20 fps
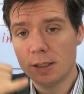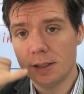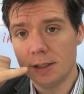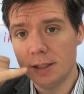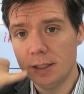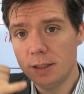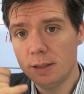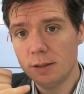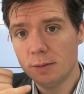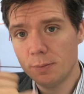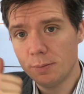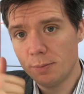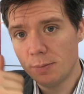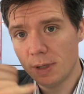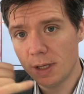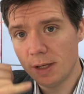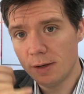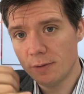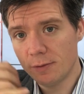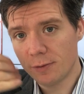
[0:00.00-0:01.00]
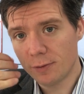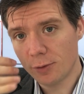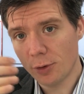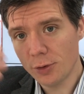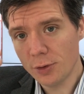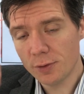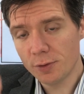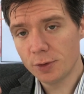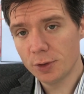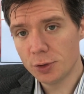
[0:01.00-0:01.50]
In
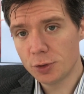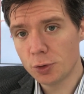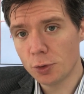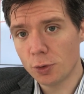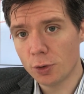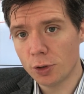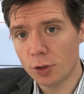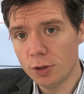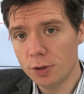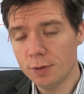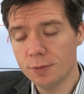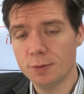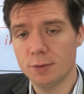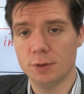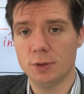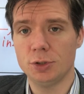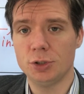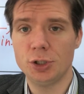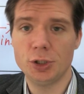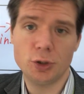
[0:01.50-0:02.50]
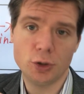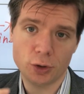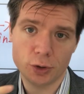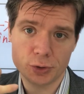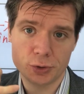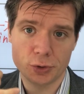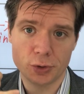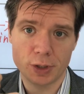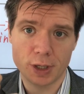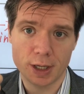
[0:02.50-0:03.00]
front of the door, she
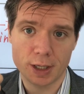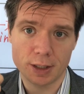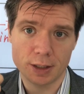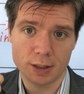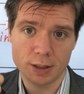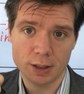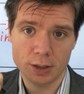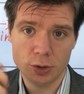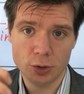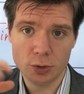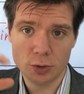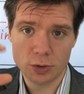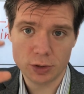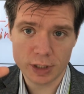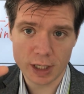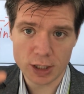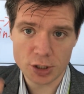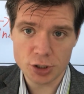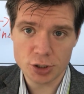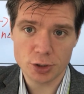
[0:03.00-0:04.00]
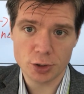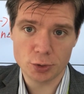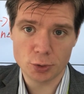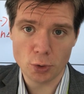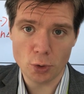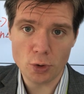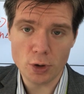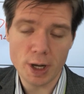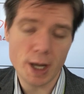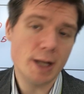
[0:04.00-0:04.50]
calls you again. You touch the
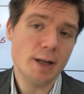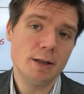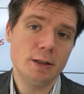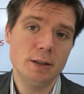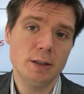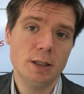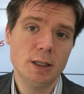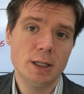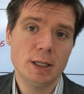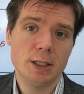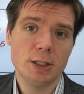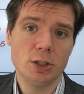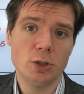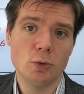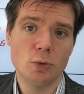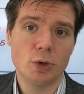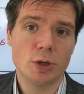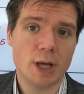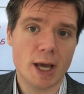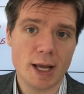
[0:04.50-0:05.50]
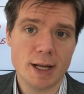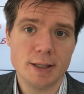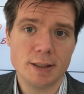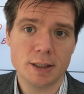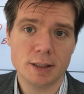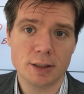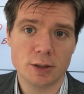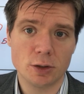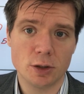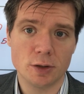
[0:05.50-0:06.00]
door handle, you want to
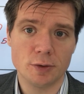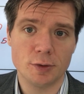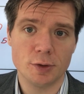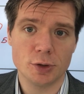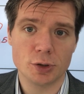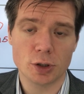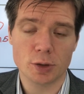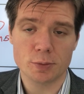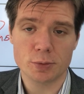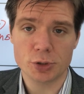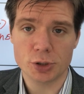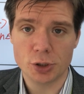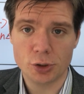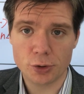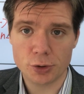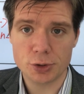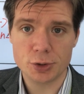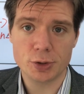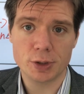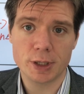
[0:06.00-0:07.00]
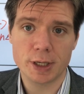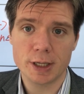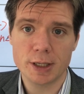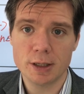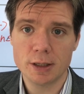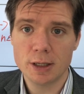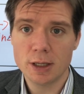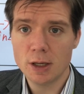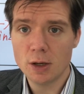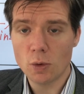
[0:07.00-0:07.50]
enter the coffee shop. She calls you
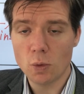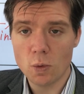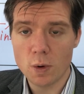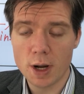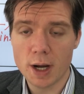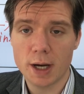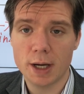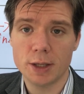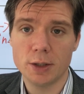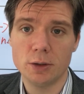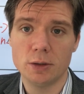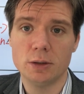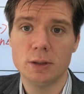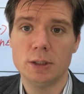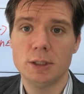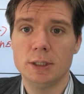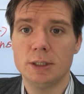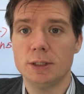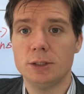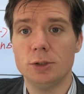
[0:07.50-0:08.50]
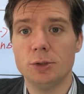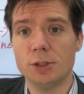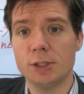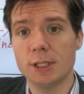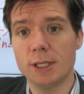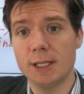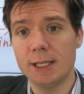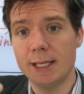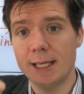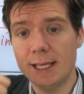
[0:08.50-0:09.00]
again. Where are you? You
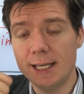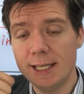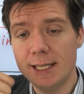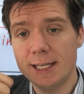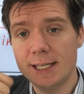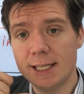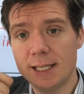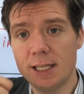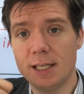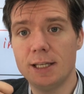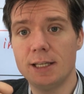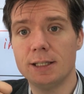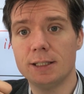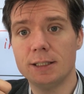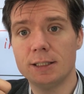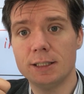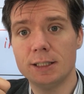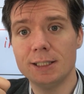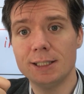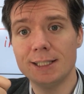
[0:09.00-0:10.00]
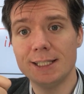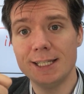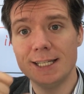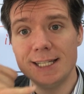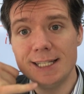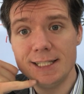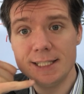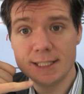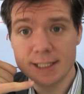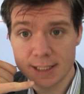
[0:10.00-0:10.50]
say, ich gehe
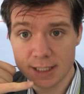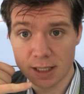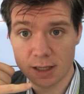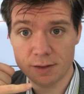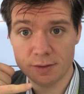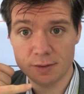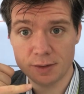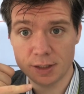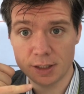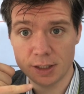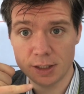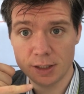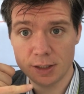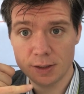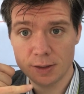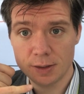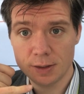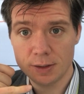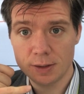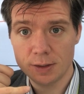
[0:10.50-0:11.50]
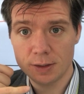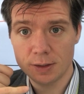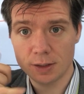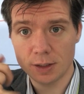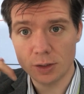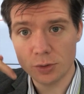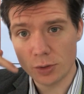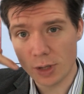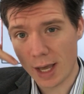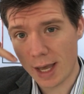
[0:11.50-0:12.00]
ins Café.
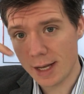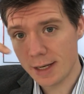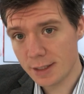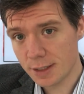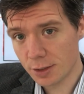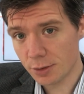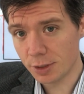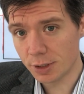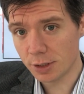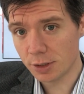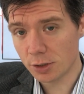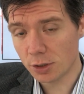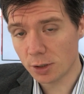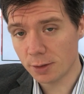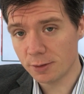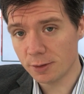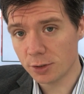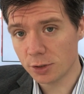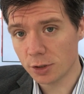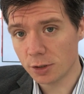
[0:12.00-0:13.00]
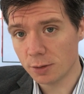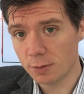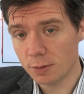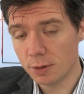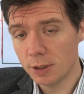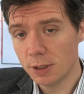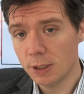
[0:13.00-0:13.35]
Now you're entering the coffee shop.